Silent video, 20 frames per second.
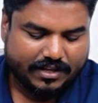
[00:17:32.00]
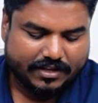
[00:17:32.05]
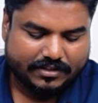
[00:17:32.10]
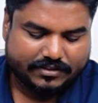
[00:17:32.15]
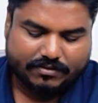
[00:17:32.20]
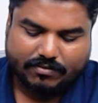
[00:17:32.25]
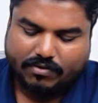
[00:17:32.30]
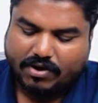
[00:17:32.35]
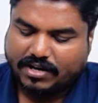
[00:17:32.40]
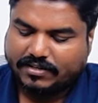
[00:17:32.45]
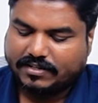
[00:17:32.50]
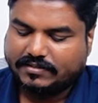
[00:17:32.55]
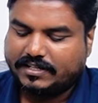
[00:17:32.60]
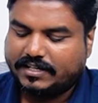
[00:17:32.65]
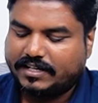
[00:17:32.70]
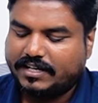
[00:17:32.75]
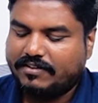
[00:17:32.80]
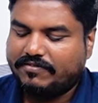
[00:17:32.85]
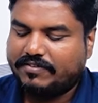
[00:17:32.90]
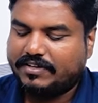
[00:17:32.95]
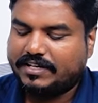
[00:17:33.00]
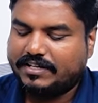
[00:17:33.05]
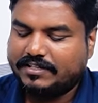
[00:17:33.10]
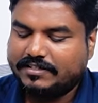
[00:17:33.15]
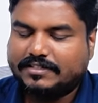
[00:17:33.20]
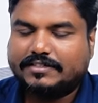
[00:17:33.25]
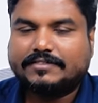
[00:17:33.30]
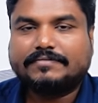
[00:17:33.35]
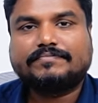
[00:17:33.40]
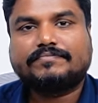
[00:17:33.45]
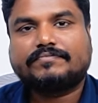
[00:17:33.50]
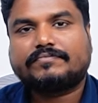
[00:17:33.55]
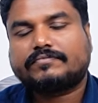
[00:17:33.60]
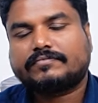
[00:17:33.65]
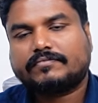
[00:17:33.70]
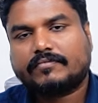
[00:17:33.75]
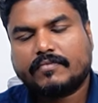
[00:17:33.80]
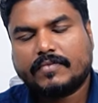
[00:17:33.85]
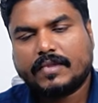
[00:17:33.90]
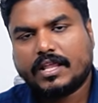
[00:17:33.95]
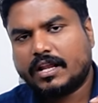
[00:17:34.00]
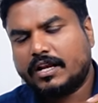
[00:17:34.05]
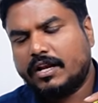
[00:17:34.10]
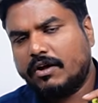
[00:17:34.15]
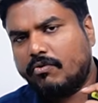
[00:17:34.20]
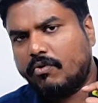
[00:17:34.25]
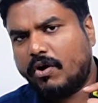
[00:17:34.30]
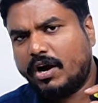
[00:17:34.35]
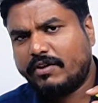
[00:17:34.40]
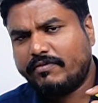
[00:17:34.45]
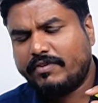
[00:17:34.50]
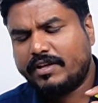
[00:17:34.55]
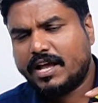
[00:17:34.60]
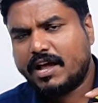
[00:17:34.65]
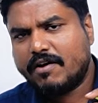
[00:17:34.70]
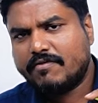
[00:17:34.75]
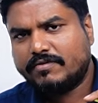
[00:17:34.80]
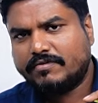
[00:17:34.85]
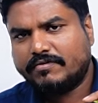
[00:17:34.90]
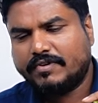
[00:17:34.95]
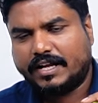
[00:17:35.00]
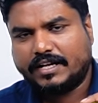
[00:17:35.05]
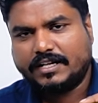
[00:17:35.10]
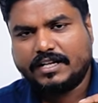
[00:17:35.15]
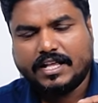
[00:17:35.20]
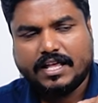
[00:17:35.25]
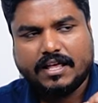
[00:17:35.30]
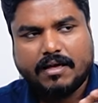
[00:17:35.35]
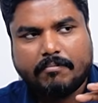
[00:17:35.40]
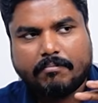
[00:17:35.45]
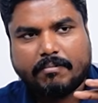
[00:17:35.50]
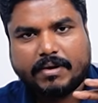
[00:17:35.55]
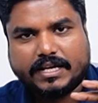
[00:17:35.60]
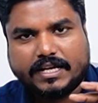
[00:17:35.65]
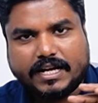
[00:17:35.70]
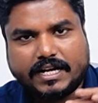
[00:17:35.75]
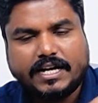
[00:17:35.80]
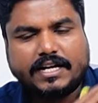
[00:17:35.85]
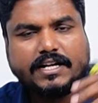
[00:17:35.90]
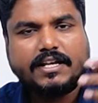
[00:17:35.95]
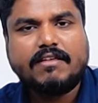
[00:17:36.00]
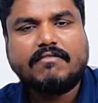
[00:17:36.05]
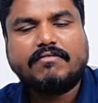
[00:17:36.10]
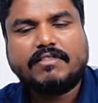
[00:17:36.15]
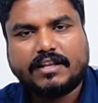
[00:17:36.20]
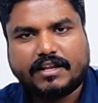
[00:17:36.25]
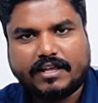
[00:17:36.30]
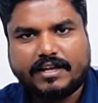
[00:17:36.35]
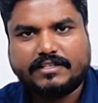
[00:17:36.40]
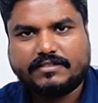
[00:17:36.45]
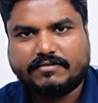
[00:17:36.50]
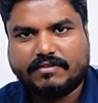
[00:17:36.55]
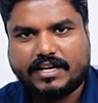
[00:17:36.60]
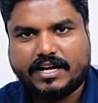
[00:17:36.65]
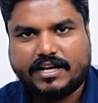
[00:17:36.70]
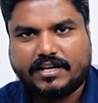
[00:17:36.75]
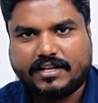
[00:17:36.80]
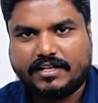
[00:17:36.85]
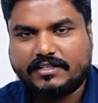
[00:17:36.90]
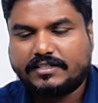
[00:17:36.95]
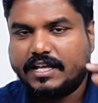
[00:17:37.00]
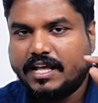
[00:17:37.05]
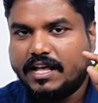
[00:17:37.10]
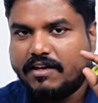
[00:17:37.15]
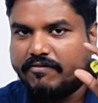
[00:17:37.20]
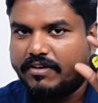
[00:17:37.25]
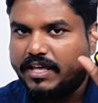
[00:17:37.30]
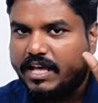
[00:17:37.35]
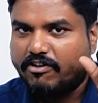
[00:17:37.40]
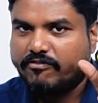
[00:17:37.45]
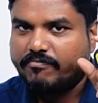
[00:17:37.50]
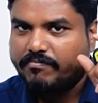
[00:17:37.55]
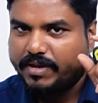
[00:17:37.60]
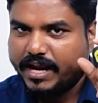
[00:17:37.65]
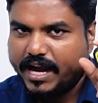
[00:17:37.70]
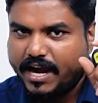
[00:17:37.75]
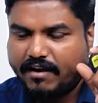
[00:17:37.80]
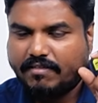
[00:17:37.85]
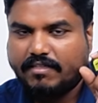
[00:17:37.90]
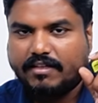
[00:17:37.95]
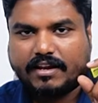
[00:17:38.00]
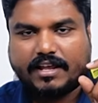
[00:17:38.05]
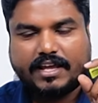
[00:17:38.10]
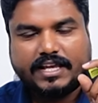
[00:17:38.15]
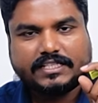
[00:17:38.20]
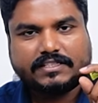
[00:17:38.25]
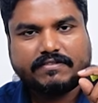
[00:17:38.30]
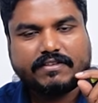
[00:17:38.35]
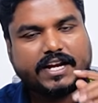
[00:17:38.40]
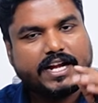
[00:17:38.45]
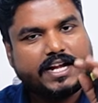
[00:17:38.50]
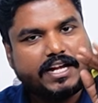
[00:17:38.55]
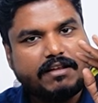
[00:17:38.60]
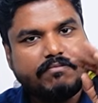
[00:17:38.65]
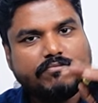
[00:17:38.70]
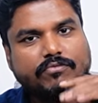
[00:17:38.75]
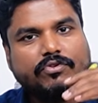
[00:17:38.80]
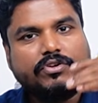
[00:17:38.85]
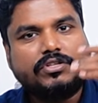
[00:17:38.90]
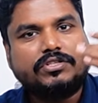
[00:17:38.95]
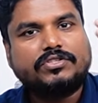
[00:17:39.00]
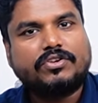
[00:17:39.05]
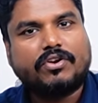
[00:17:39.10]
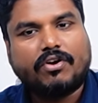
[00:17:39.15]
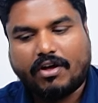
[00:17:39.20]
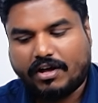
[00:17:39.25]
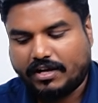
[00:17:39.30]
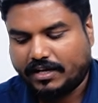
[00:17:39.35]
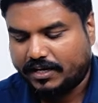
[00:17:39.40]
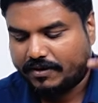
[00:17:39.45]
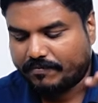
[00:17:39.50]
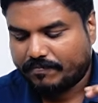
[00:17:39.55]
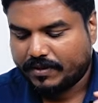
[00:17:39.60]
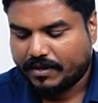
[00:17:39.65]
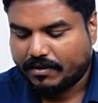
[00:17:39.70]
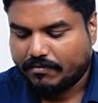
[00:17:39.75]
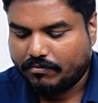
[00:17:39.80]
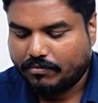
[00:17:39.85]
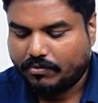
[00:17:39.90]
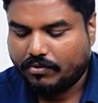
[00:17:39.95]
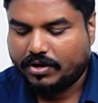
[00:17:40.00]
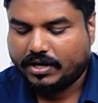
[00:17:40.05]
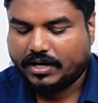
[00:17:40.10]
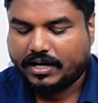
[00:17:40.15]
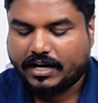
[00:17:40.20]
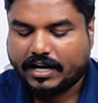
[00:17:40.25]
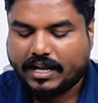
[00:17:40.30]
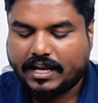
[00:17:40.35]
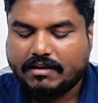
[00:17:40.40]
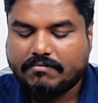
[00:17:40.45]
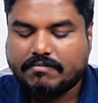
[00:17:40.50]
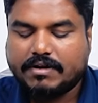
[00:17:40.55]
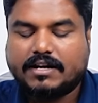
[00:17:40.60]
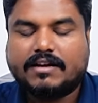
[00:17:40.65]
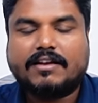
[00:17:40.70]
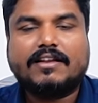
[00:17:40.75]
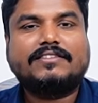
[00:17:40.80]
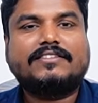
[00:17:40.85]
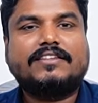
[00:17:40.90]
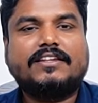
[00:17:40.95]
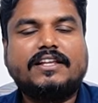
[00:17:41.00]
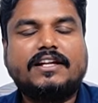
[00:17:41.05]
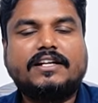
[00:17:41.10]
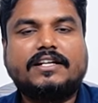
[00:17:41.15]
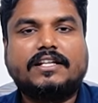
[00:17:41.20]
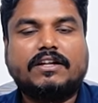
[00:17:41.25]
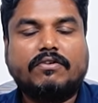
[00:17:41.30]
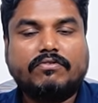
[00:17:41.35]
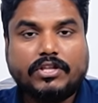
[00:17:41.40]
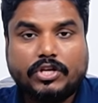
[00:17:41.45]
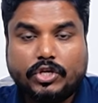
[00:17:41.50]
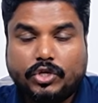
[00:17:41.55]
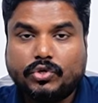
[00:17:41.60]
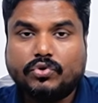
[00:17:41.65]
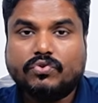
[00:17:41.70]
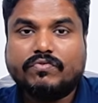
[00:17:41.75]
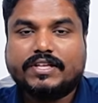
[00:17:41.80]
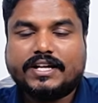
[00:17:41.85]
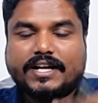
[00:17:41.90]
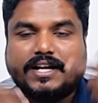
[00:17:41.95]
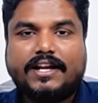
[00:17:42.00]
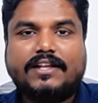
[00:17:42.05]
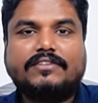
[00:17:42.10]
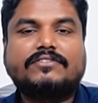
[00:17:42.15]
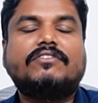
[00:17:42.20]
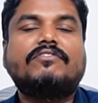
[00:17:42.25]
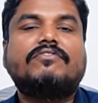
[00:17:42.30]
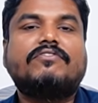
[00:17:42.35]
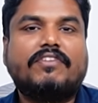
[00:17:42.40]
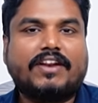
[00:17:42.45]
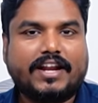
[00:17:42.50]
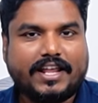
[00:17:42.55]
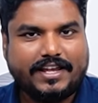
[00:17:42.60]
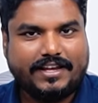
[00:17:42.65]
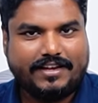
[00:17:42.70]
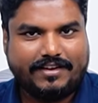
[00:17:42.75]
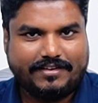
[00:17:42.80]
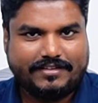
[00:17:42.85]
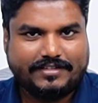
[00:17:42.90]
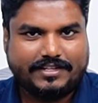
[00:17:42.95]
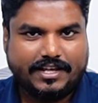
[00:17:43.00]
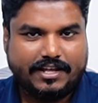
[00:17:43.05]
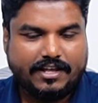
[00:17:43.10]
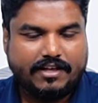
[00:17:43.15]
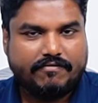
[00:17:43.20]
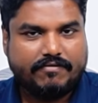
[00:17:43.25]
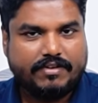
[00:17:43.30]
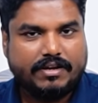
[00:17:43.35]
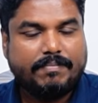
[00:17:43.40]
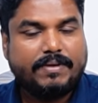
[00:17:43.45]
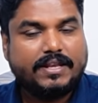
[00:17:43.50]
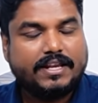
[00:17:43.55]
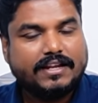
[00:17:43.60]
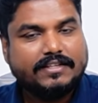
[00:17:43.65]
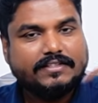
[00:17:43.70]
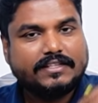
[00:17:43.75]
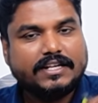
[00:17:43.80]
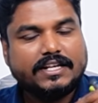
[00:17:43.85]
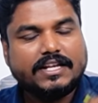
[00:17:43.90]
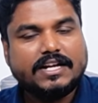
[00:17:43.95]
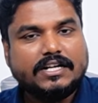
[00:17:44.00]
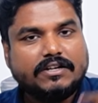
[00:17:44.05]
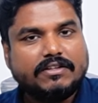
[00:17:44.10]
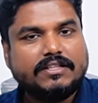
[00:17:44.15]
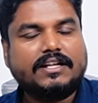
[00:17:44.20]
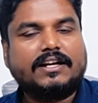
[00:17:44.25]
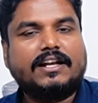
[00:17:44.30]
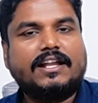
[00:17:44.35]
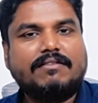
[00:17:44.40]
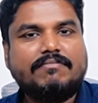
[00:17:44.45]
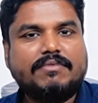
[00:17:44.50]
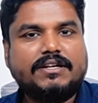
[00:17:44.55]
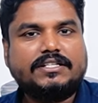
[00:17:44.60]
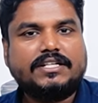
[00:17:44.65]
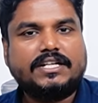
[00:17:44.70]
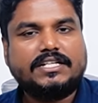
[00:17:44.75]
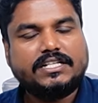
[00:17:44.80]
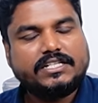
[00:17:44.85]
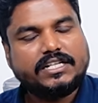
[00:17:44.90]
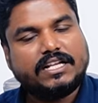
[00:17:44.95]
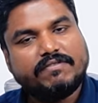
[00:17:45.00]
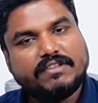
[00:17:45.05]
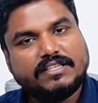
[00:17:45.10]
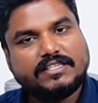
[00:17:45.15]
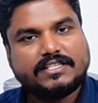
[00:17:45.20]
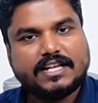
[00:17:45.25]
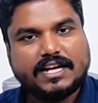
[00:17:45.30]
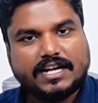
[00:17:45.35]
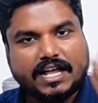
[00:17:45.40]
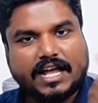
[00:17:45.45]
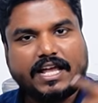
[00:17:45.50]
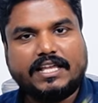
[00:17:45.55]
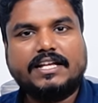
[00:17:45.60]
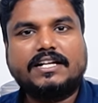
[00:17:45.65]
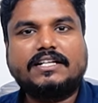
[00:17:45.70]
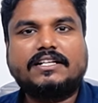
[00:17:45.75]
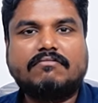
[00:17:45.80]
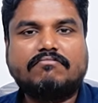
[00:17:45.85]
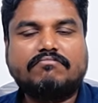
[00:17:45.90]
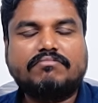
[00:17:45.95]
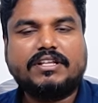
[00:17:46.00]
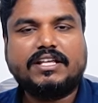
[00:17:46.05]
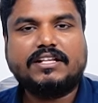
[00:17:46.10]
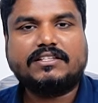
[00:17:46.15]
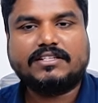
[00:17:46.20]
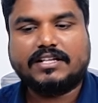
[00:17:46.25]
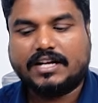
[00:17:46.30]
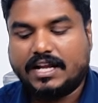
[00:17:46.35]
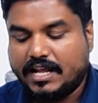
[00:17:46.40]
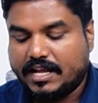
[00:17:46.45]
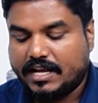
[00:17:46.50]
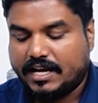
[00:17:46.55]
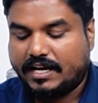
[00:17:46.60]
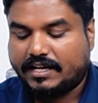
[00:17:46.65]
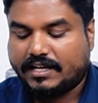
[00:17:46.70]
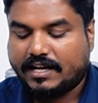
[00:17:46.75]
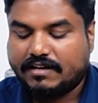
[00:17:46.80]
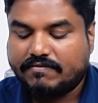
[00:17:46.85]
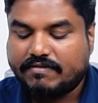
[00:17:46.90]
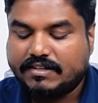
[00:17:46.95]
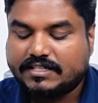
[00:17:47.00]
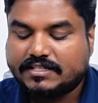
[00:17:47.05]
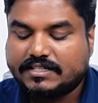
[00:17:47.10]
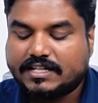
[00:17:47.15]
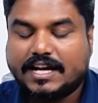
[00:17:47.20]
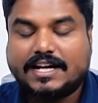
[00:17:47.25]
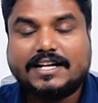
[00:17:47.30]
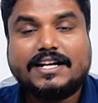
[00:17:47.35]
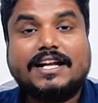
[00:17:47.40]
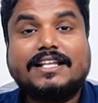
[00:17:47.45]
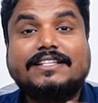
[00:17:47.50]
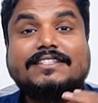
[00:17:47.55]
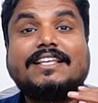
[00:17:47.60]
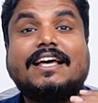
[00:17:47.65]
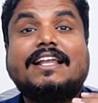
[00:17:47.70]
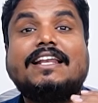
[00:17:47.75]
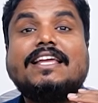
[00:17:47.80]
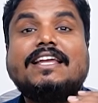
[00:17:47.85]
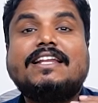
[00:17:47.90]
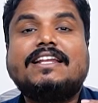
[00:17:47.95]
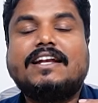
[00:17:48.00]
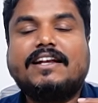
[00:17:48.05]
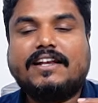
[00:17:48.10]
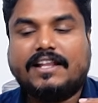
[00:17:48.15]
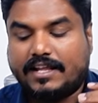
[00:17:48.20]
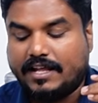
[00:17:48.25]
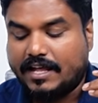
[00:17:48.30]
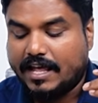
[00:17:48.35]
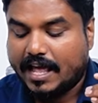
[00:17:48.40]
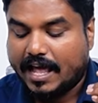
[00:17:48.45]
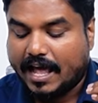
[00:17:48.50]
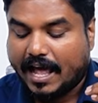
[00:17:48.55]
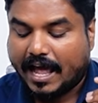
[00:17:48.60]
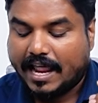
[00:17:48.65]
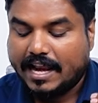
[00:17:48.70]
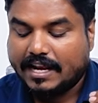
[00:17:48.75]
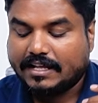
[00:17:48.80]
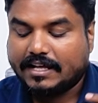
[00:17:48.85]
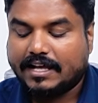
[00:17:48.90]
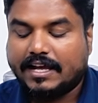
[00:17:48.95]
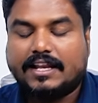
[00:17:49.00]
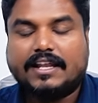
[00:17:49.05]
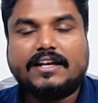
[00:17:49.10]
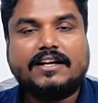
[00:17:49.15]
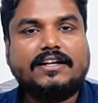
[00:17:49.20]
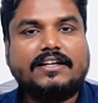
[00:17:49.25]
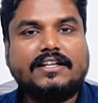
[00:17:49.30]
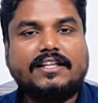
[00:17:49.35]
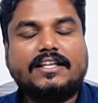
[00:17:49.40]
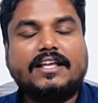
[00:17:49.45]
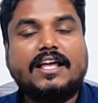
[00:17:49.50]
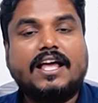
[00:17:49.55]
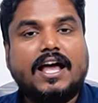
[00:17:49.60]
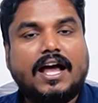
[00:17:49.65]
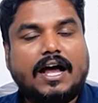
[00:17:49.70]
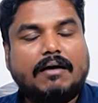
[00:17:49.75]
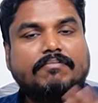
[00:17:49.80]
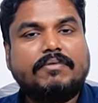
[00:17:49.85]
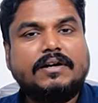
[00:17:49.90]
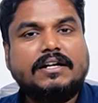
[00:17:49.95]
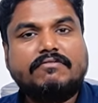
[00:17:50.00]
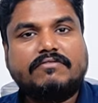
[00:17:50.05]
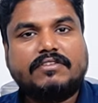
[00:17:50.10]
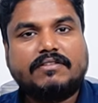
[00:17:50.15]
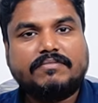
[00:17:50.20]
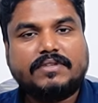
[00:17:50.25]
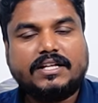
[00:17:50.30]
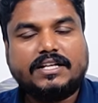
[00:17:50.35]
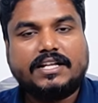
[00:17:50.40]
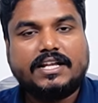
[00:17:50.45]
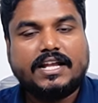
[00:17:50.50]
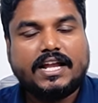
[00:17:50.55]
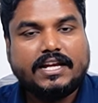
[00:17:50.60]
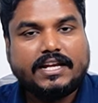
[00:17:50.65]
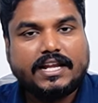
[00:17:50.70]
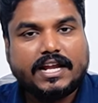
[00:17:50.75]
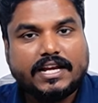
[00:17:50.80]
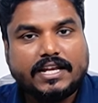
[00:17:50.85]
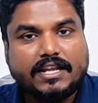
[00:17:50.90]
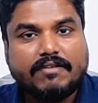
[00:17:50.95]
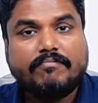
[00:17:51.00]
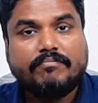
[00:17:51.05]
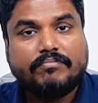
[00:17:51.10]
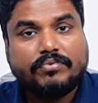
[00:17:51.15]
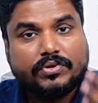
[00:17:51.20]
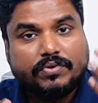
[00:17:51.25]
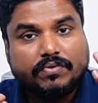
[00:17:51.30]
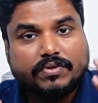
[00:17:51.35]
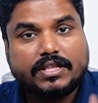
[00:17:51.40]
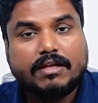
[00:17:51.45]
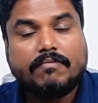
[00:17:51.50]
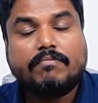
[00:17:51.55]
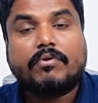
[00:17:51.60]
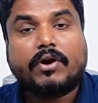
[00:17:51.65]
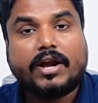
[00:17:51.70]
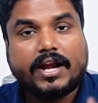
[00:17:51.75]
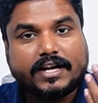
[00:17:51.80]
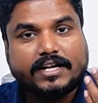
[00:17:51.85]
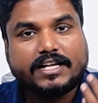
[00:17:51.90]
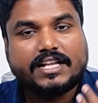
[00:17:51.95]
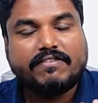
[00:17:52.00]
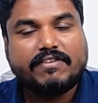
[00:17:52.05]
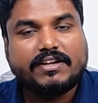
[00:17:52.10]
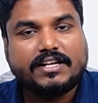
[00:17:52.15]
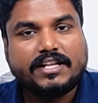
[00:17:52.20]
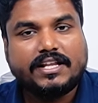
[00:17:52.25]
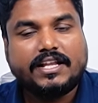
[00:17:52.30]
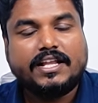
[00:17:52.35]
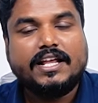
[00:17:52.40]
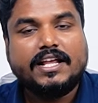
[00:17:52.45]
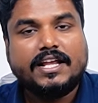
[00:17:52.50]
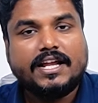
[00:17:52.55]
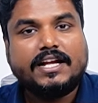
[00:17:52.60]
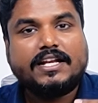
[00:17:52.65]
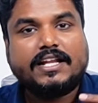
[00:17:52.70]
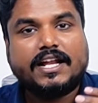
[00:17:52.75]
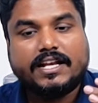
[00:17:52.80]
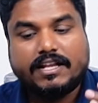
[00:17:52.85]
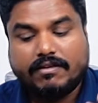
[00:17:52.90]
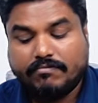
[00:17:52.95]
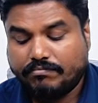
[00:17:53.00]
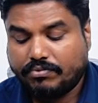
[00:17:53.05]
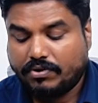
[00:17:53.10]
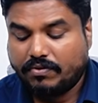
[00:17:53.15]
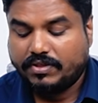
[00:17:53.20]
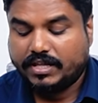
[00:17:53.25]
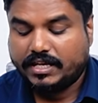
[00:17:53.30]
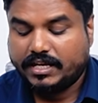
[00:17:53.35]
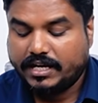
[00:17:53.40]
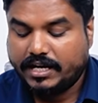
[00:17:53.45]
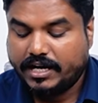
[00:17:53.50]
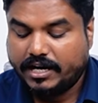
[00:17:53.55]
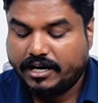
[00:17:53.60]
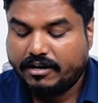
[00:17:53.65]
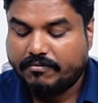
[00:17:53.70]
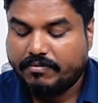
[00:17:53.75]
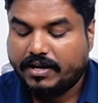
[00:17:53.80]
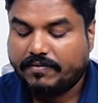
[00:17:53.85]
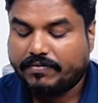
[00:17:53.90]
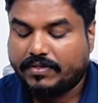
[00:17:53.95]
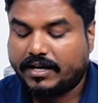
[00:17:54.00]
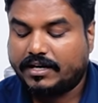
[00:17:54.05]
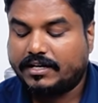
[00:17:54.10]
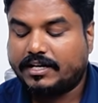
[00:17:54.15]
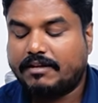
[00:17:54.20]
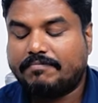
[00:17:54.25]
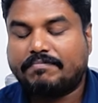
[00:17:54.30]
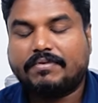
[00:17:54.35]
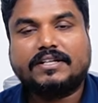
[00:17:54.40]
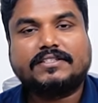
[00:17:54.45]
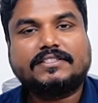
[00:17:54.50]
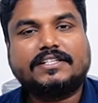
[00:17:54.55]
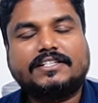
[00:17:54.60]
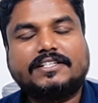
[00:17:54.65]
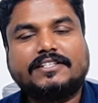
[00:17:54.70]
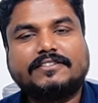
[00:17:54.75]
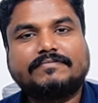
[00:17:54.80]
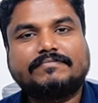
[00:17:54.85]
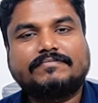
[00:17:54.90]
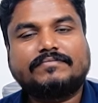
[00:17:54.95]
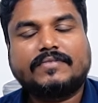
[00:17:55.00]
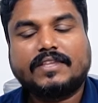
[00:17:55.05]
So what is the significance? Now what we have done by editing the rice varieties, we have made the rice variety more stronger, more climate resilient. Now the new varieties of rice will be resilient to the climate change. It can withstand higher temperature, it can withstand salinity, alkalinity. Apart from that, it can improve the productivity, it can improve the yield by 30%.